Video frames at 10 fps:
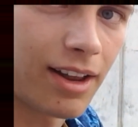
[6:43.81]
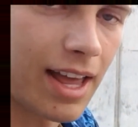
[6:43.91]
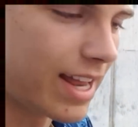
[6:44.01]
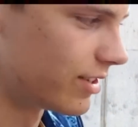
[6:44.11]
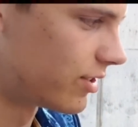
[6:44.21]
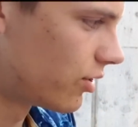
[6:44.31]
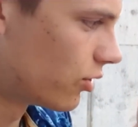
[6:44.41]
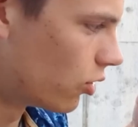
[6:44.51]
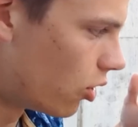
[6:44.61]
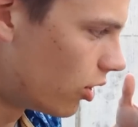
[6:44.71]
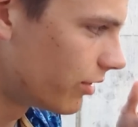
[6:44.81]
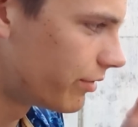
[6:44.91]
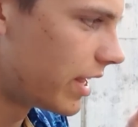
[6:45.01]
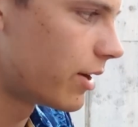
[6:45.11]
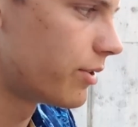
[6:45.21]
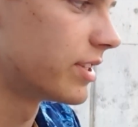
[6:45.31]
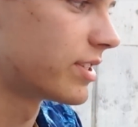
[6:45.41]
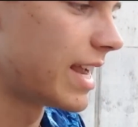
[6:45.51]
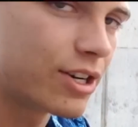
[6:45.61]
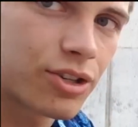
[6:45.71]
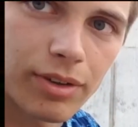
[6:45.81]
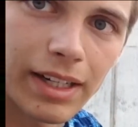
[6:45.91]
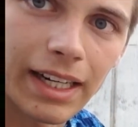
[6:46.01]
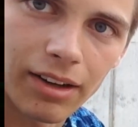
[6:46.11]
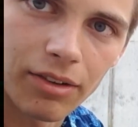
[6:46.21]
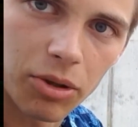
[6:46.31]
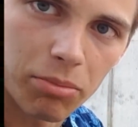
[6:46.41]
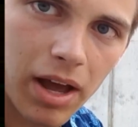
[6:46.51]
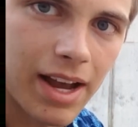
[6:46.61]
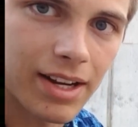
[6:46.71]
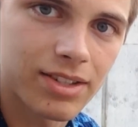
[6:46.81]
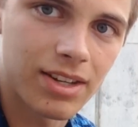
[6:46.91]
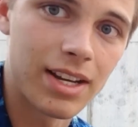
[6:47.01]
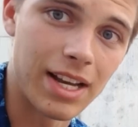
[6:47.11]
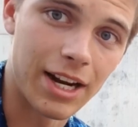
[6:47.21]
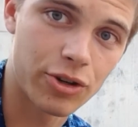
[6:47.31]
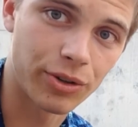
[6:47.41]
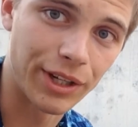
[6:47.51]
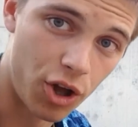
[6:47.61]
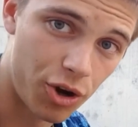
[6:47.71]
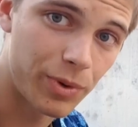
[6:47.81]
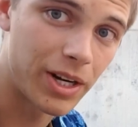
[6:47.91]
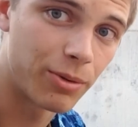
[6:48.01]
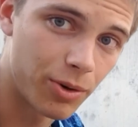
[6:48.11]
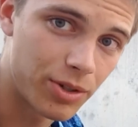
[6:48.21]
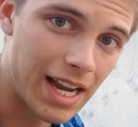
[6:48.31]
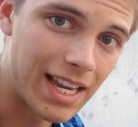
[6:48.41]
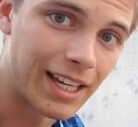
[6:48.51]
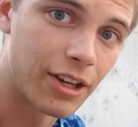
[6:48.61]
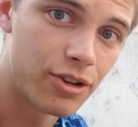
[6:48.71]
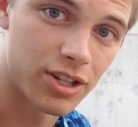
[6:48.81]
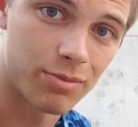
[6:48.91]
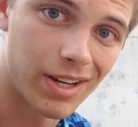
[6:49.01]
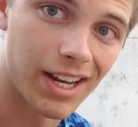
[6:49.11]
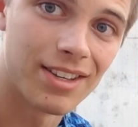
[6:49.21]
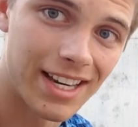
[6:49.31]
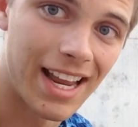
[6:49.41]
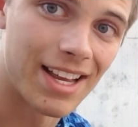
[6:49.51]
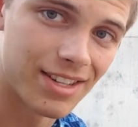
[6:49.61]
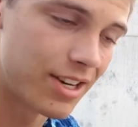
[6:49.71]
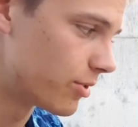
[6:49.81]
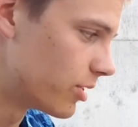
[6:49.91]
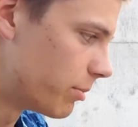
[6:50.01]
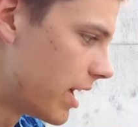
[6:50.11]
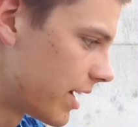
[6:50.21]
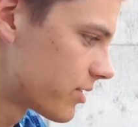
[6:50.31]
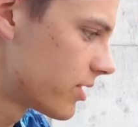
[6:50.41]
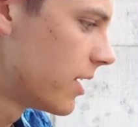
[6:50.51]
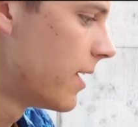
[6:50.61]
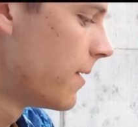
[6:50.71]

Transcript: And all of the air that's entering the box is actually already rotating just because it has entered the box.